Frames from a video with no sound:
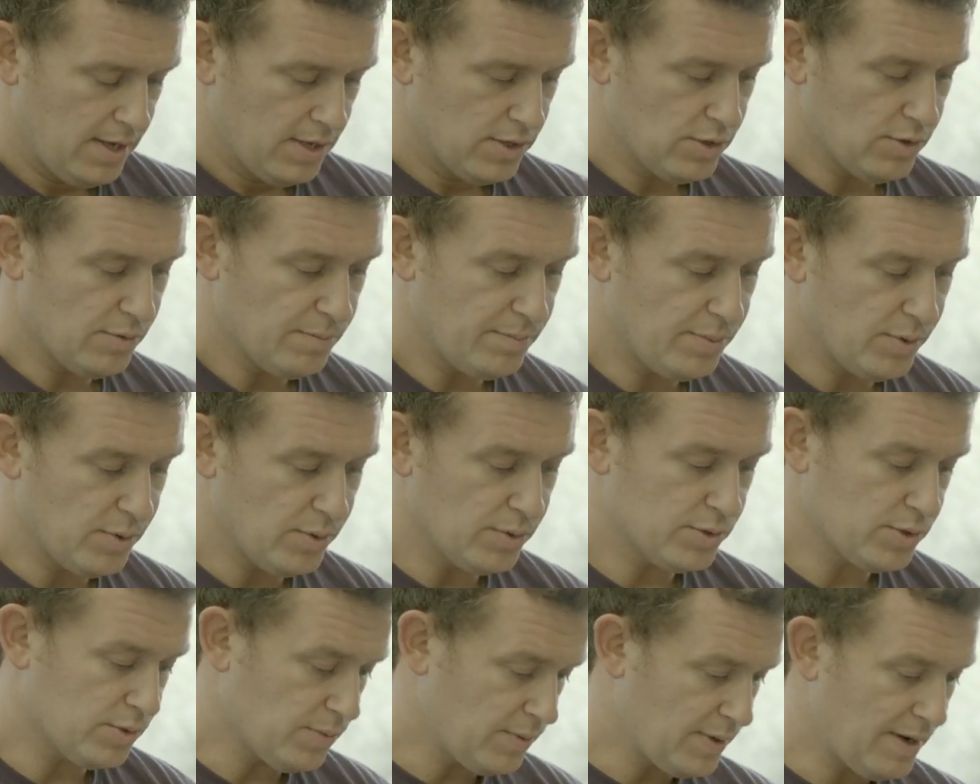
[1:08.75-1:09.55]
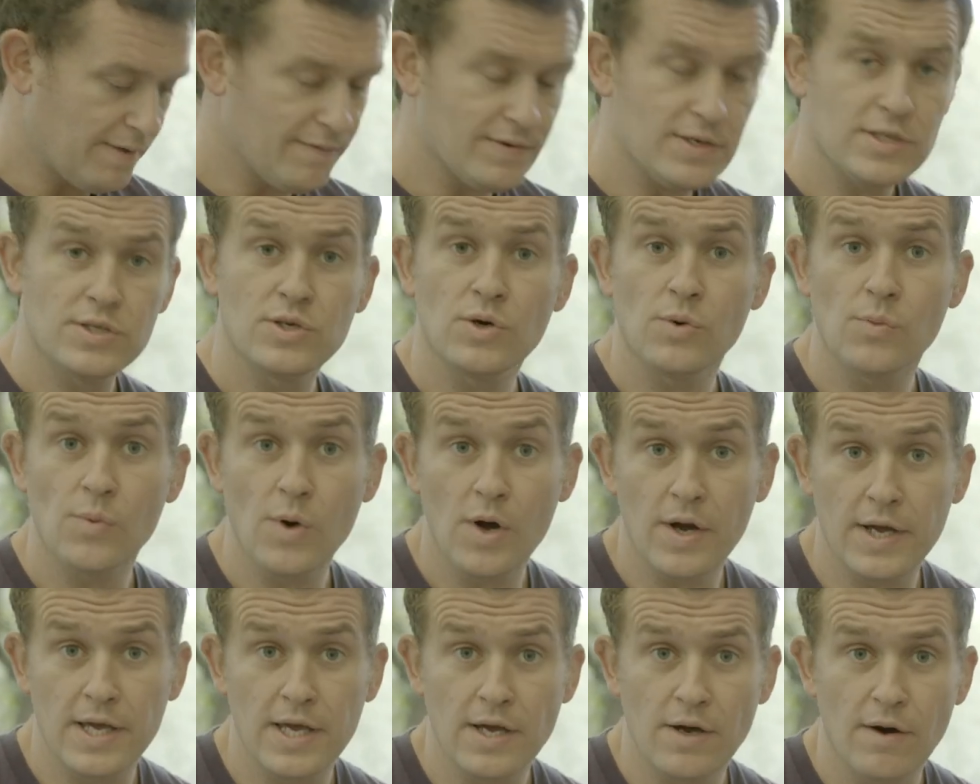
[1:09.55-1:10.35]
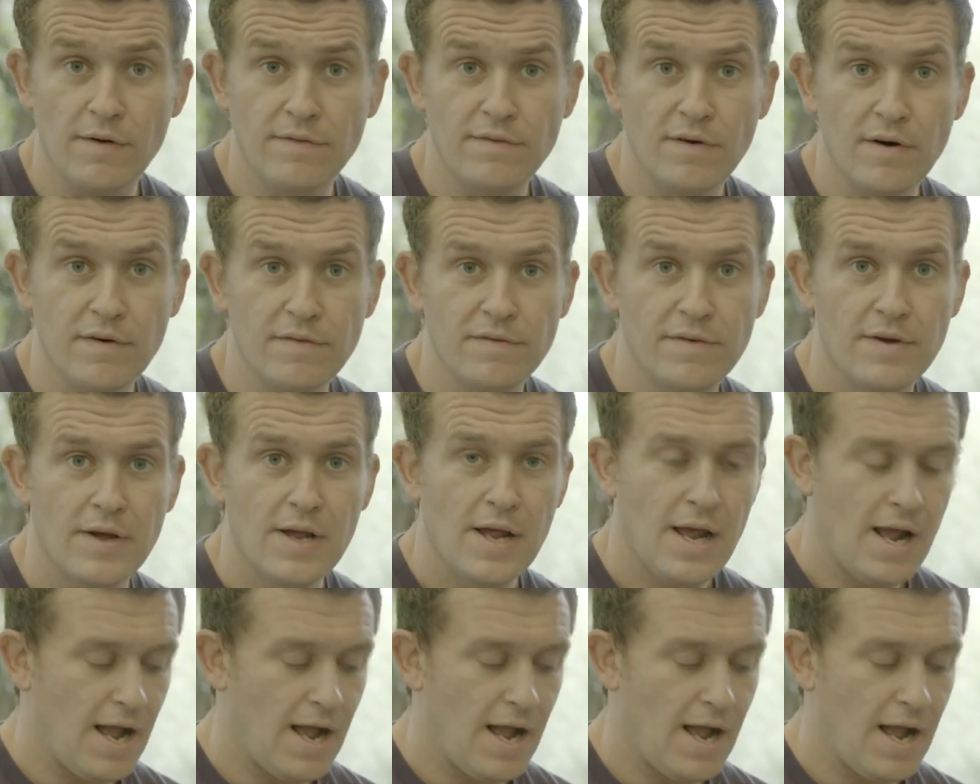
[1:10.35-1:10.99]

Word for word: your board or whatever it is you're working off of,